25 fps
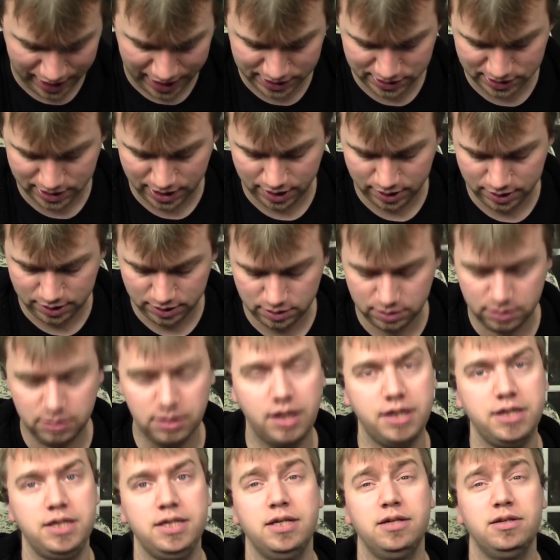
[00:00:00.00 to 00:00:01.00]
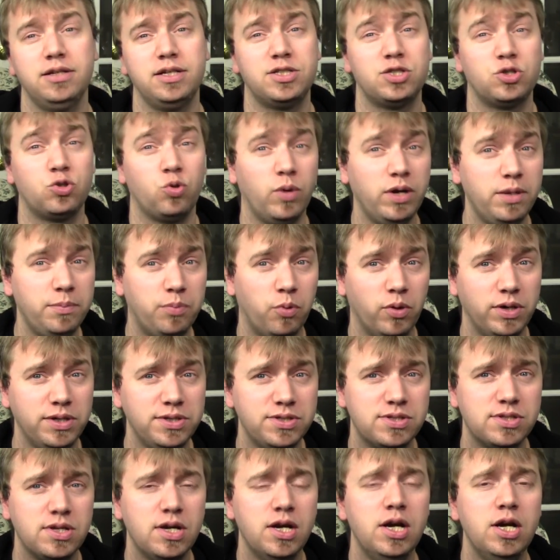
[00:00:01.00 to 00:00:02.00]
las cannon idea. It's 20
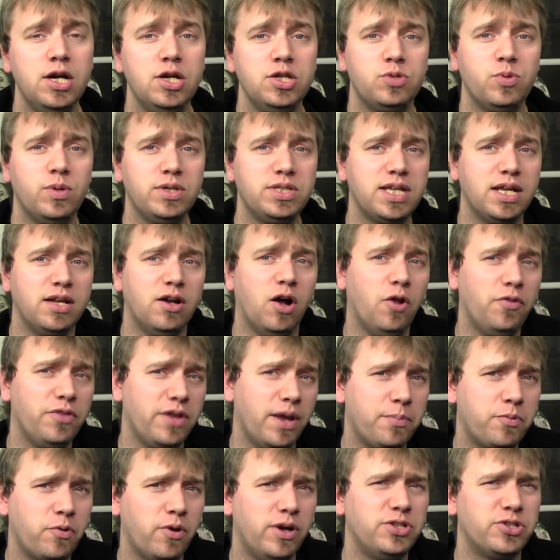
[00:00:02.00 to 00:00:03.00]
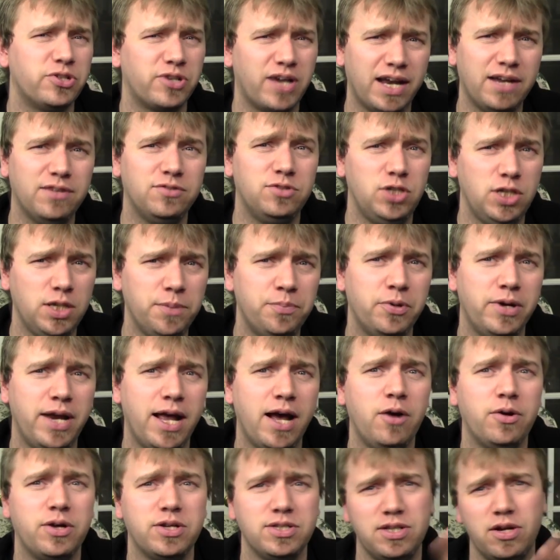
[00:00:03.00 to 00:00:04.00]
points. So once again, all the upgrades are kind of cheaper
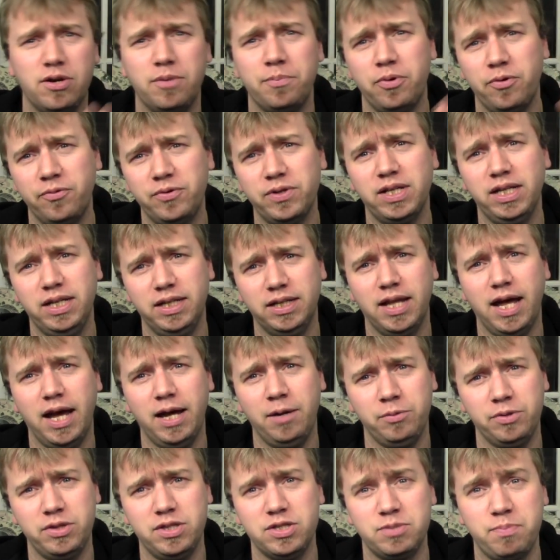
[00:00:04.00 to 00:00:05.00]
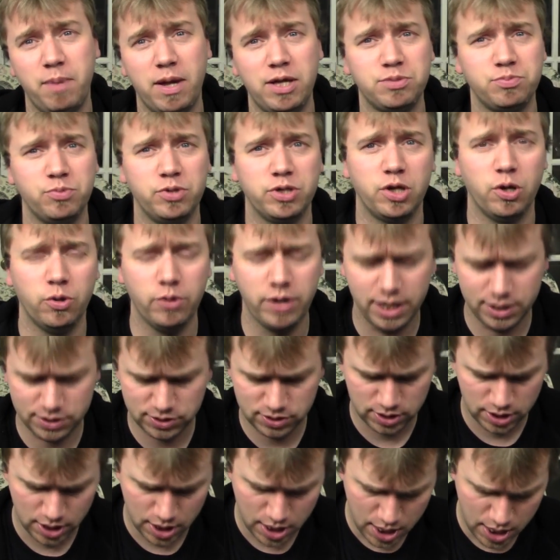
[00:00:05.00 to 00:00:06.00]
now because they're perfectly in line with the Space Marine
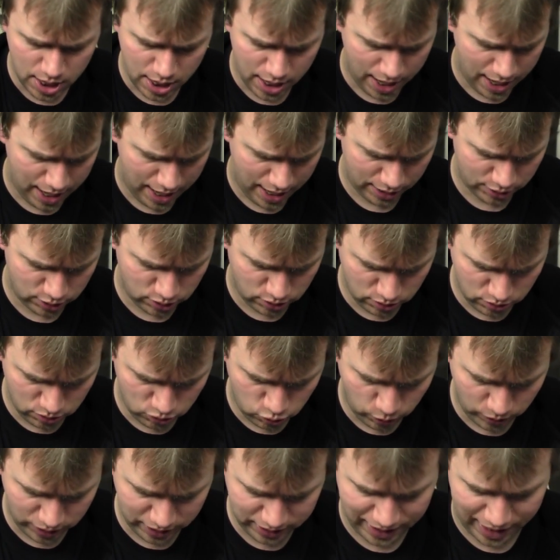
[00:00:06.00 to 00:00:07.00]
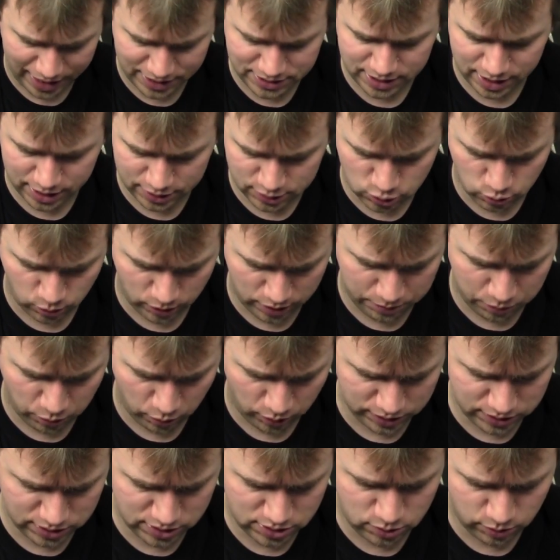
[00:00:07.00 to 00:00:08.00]
Codex. Twin-link las cannon's 20
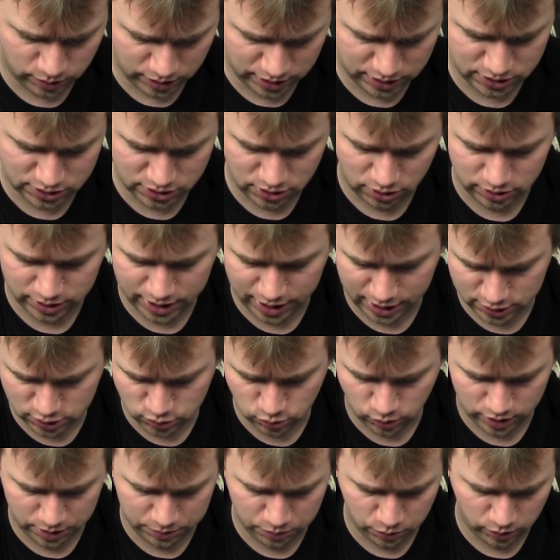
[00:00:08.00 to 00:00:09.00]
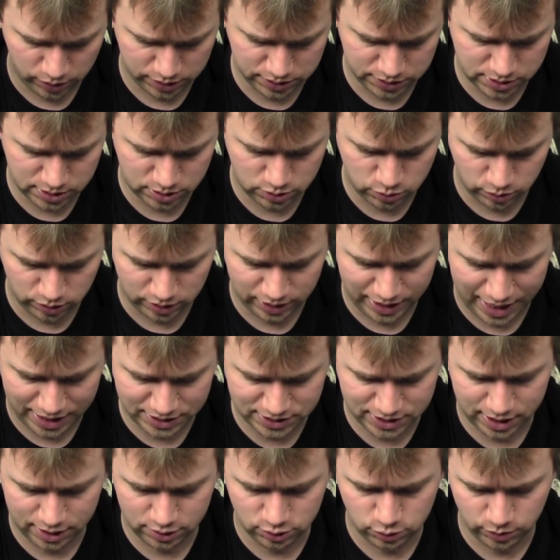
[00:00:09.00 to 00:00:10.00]
points. Twin-link assault cannon's 20 points.
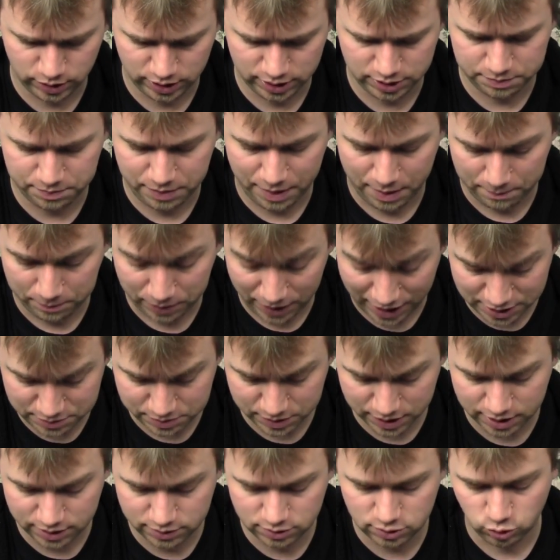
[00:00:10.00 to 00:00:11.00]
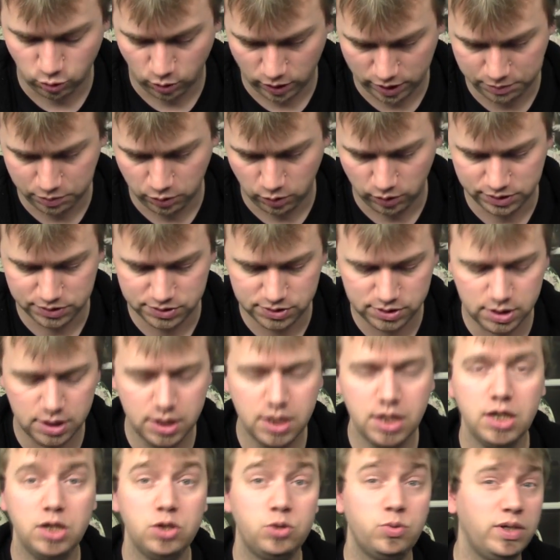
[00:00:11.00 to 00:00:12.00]
Las cannon, twin-link plasma gun, 20 points.
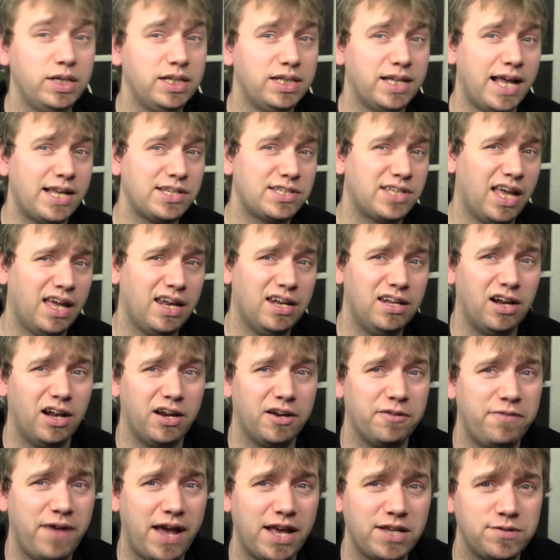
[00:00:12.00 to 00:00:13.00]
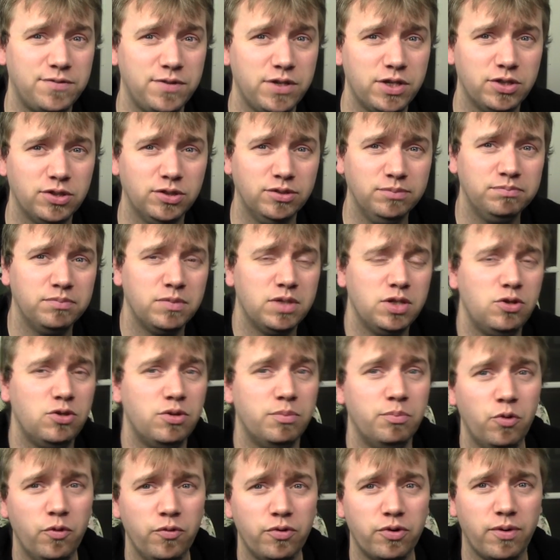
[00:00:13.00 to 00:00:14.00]
Twin-link las cannon on a fast vehicle, you
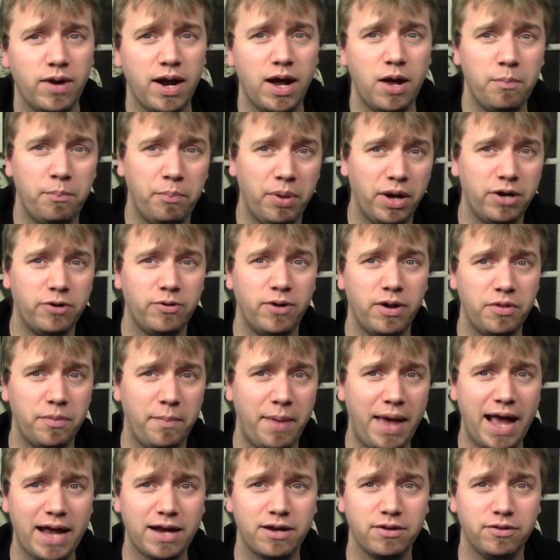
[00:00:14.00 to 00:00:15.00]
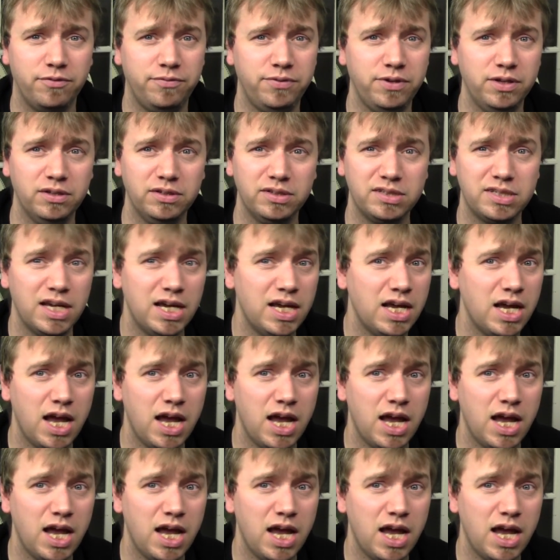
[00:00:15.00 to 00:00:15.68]
can move it around, put it around the back of the field,